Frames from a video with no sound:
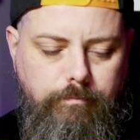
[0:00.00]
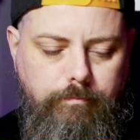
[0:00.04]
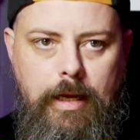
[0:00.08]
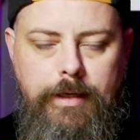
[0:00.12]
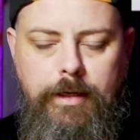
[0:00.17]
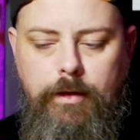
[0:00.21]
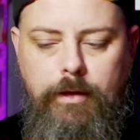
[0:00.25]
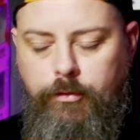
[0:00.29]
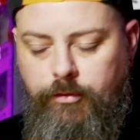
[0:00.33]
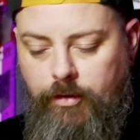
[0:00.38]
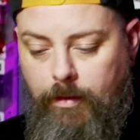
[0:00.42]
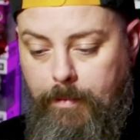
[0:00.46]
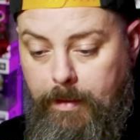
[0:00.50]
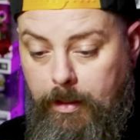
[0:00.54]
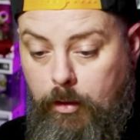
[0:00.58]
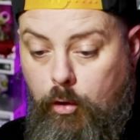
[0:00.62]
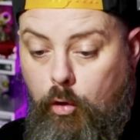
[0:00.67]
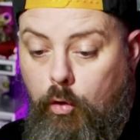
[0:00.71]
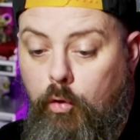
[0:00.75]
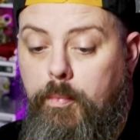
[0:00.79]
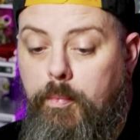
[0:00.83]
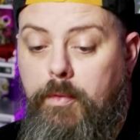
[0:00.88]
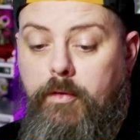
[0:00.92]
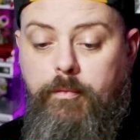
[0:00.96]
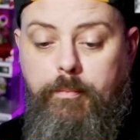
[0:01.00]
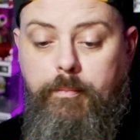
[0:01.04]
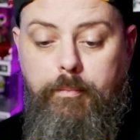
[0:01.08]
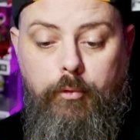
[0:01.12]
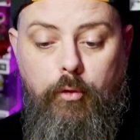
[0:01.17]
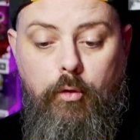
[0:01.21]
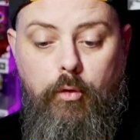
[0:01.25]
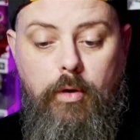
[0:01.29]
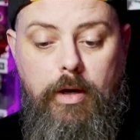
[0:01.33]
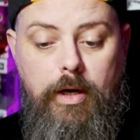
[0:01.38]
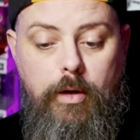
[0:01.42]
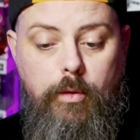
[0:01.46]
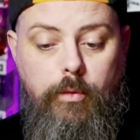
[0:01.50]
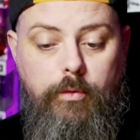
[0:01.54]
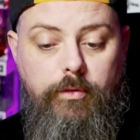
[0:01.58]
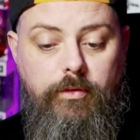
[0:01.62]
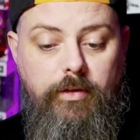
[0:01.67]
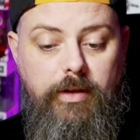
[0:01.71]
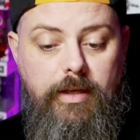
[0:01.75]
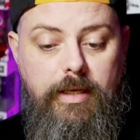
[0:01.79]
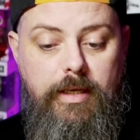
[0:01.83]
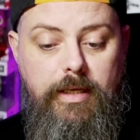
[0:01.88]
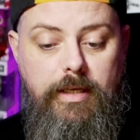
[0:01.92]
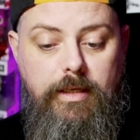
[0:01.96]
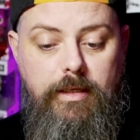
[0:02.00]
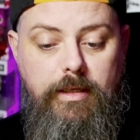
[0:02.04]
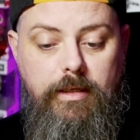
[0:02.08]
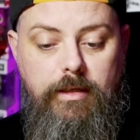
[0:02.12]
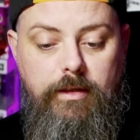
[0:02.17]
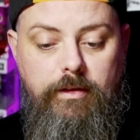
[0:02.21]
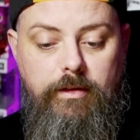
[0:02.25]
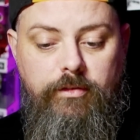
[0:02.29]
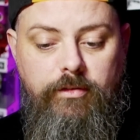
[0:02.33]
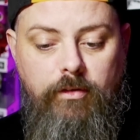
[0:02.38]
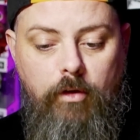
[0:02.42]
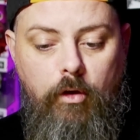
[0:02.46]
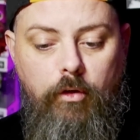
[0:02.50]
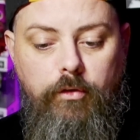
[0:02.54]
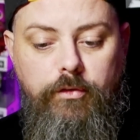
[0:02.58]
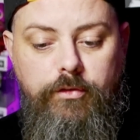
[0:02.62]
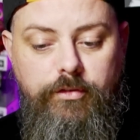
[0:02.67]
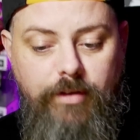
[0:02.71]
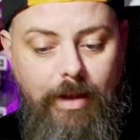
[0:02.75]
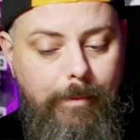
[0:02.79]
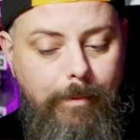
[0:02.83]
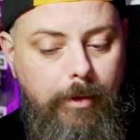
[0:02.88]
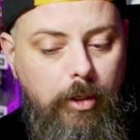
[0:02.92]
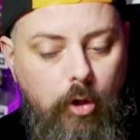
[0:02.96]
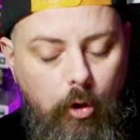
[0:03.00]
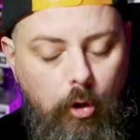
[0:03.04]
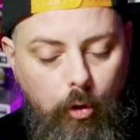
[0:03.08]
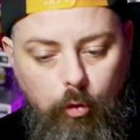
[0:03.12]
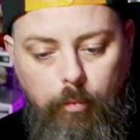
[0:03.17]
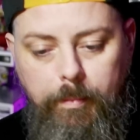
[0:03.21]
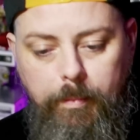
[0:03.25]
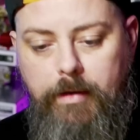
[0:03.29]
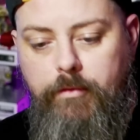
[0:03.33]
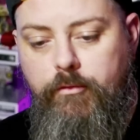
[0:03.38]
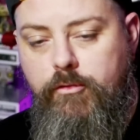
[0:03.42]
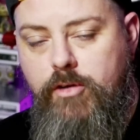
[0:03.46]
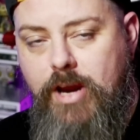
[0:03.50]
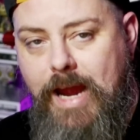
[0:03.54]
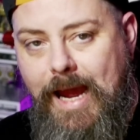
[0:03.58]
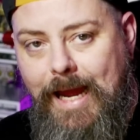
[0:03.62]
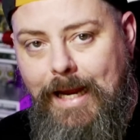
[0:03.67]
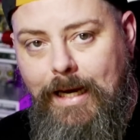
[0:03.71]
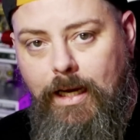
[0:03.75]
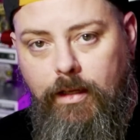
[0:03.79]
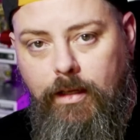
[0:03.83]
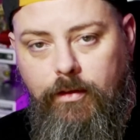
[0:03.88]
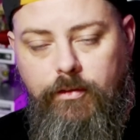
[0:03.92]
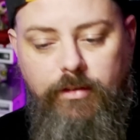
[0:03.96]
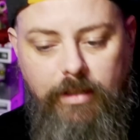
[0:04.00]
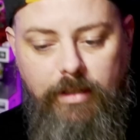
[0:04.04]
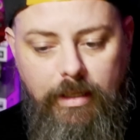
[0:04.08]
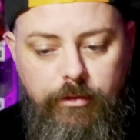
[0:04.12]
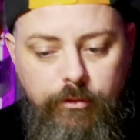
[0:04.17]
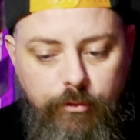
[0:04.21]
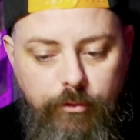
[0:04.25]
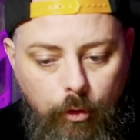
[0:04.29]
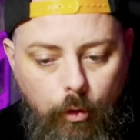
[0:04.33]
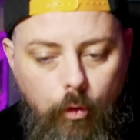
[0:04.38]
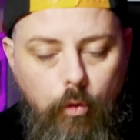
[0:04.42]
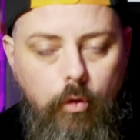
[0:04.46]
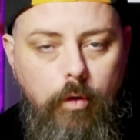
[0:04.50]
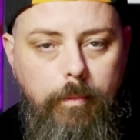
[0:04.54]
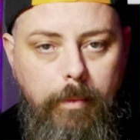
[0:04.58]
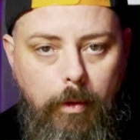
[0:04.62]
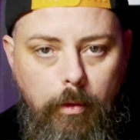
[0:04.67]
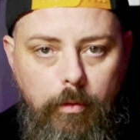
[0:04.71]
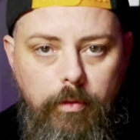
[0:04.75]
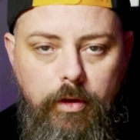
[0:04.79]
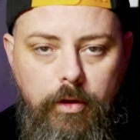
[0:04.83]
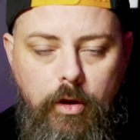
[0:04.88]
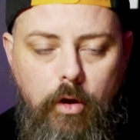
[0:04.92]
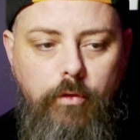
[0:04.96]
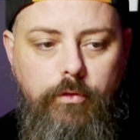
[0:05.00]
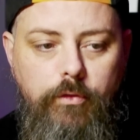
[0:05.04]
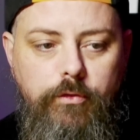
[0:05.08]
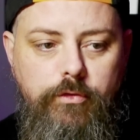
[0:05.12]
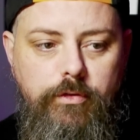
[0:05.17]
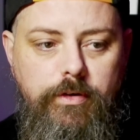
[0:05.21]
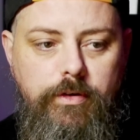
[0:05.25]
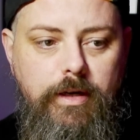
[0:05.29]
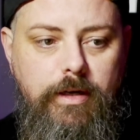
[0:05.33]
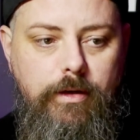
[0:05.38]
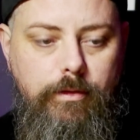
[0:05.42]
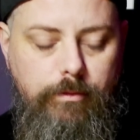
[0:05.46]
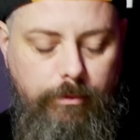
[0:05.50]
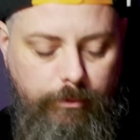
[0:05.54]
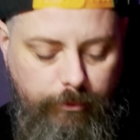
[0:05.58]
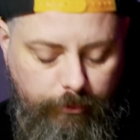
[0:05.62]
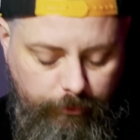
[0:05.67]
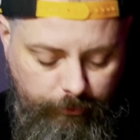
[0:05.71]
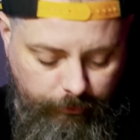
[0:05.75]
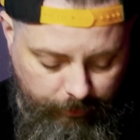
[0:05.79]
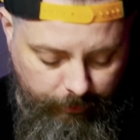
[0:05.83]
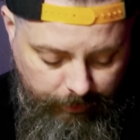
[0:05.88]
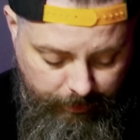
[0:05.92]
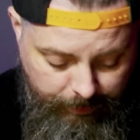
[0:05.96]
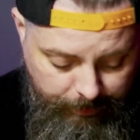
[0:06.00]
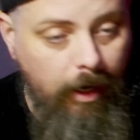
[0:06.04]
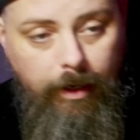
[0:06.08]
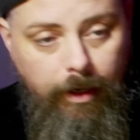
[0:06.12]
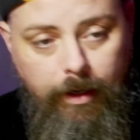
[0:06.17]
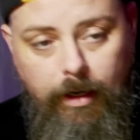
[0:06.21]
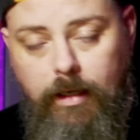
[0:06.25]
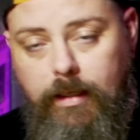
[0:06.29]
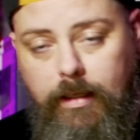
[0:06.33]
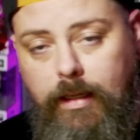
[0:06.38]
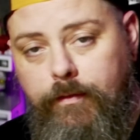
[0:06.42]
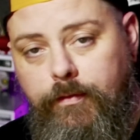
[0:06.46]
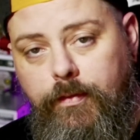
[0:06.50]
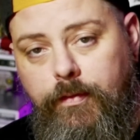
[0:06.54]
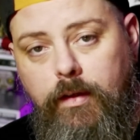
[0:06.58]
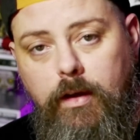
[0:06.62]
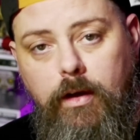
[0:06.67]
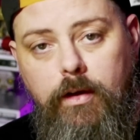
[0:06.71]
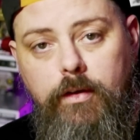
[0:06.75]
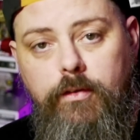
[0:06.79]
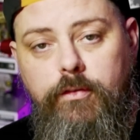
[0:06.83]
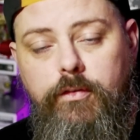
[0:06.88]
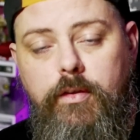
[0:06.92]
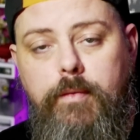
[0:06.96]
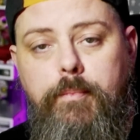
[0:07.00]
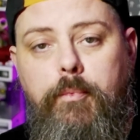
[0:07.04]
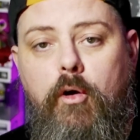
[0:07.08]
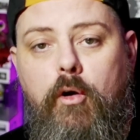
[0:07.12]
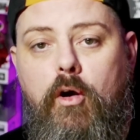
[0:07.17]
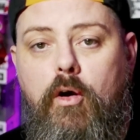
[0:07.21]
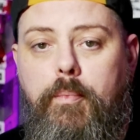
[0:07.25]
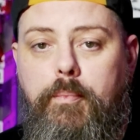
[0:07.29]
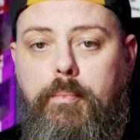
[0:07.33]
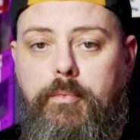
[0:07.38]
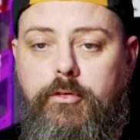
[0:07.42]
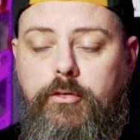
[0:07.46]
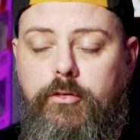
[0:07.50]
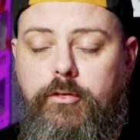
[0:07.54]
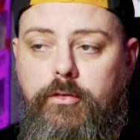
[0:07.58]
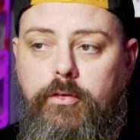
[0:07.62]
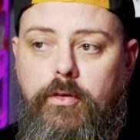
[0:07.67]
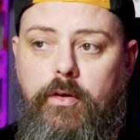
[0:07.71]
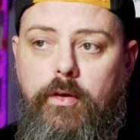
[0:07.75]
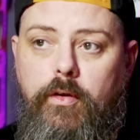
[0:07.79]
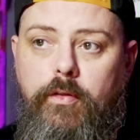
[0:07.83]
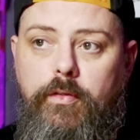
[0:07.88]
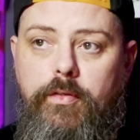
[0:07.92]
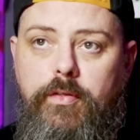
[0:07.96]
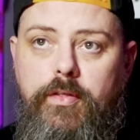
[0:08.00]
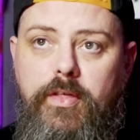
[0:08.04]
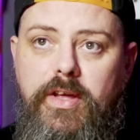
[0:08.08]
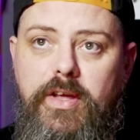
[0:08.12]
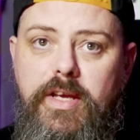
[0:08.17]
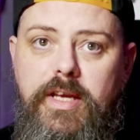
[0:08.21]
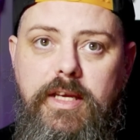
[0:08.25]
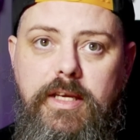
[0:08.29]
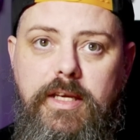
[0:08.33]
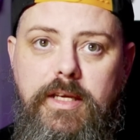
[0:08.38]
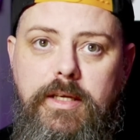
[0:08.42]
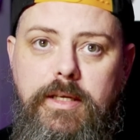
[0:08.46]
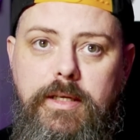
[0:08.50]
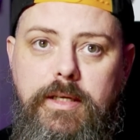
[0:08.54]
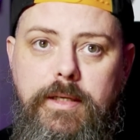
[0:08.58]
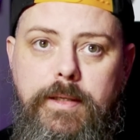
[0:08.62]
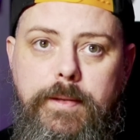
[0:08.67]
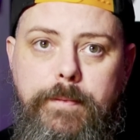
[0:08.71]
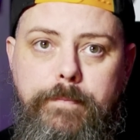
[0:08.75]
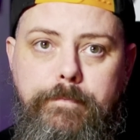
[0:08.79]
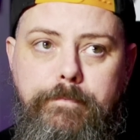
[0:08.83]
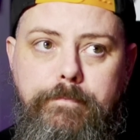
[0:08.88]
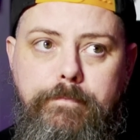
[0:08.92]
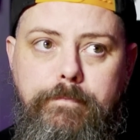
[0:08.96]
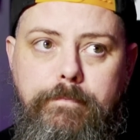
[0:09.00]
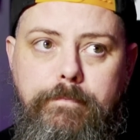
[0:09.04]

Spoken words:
And now Sam and Colby have brought out on Sam and Colby Reacts, let's talk about the Conjuring house. And I'll give the guys their props. They